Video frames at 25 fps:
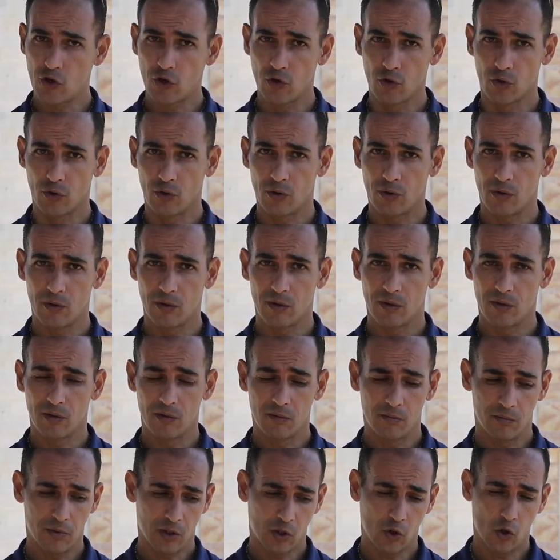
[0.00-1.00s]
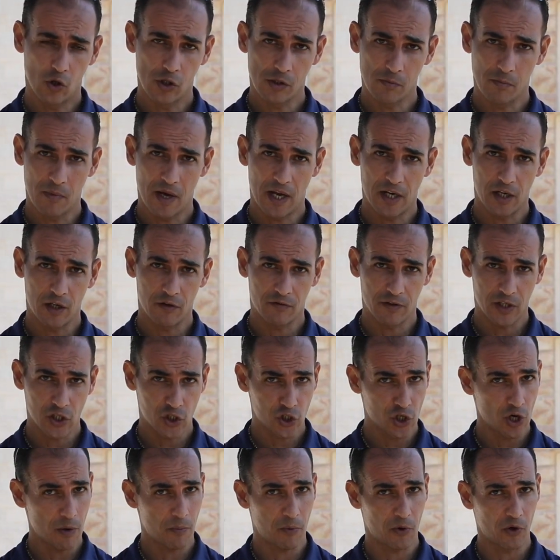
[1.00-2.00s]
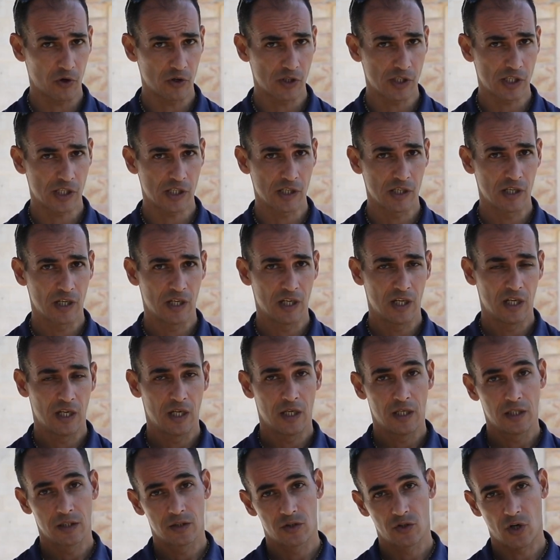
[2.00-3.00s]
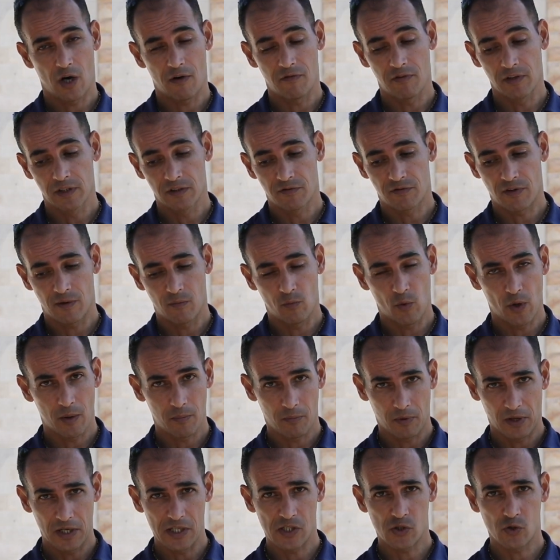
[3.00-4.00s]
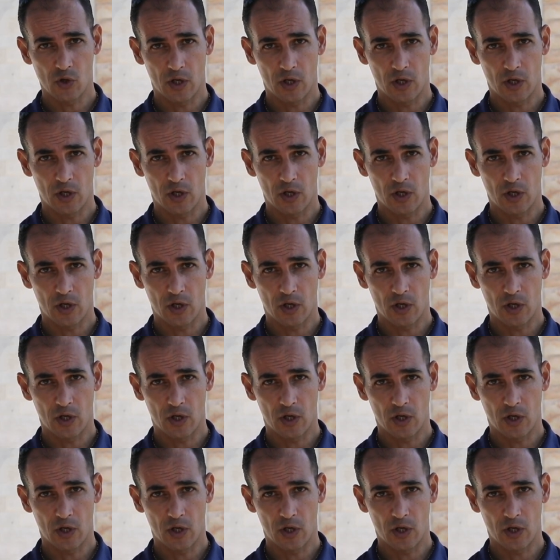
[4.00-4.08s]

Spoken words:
true, because many of the shepherds traveled from one place